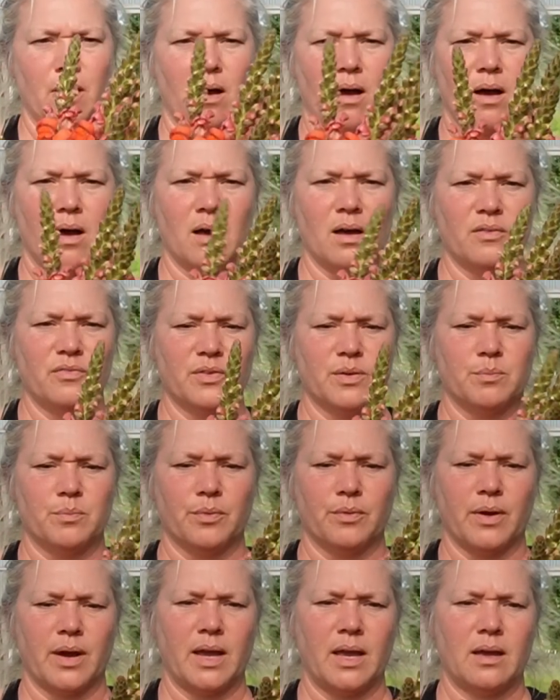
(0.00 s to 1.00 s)
off and
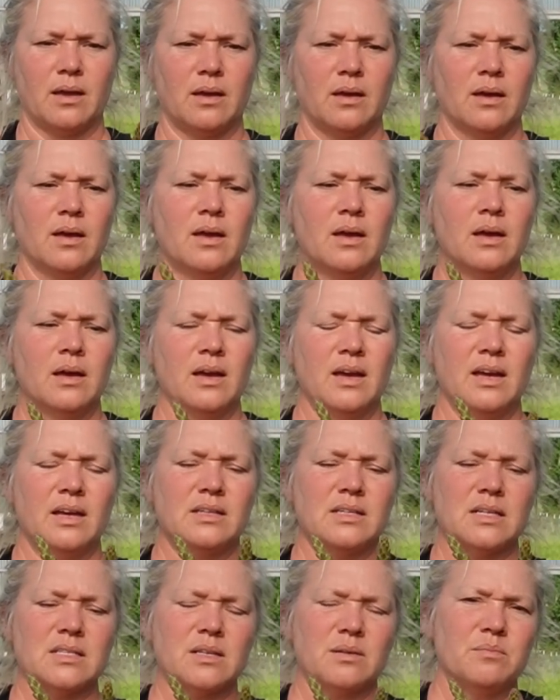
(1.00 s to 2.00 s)
break. It
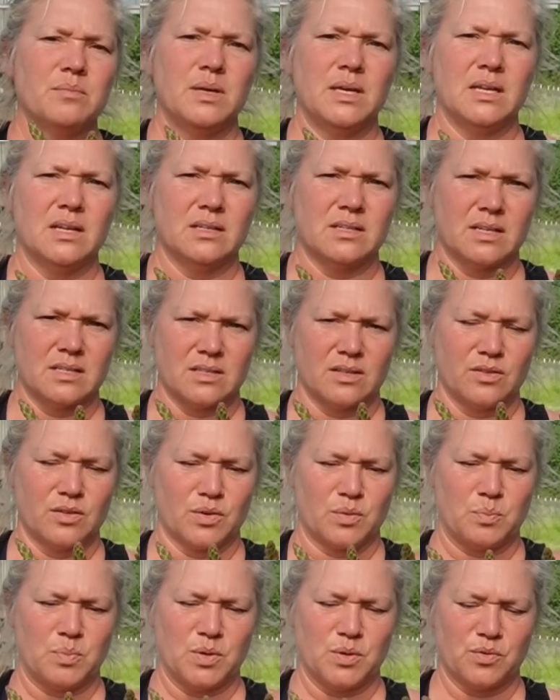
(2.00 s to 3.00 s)
doesn't mean it doesn't
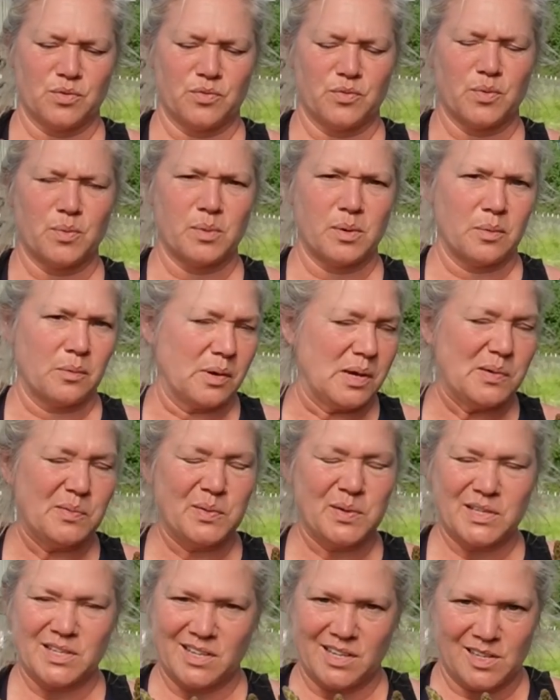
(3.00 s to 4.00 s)
look beautiful, but we
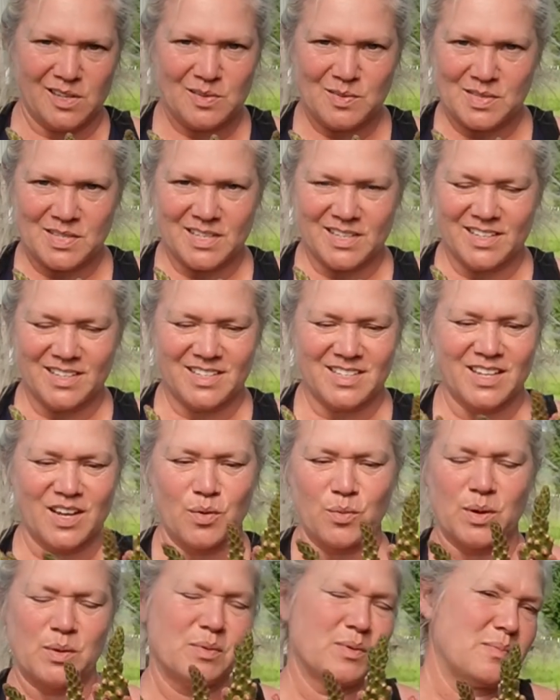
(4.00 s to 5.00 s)
wouldn't use it.
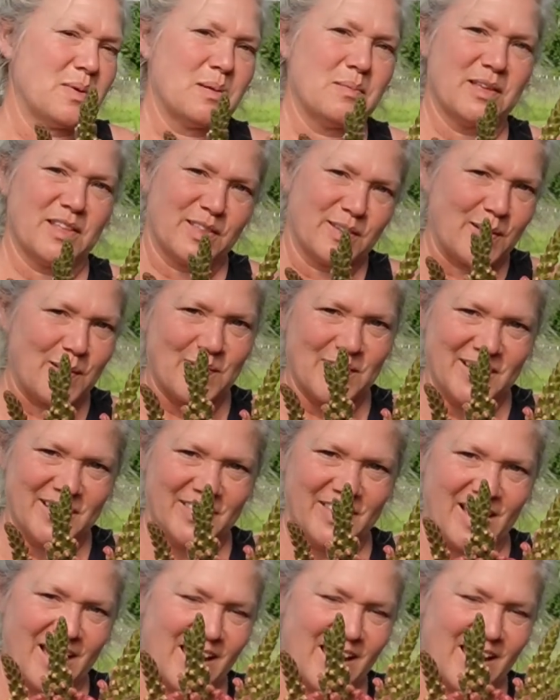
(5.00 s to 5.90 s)
We would maybe throw it in the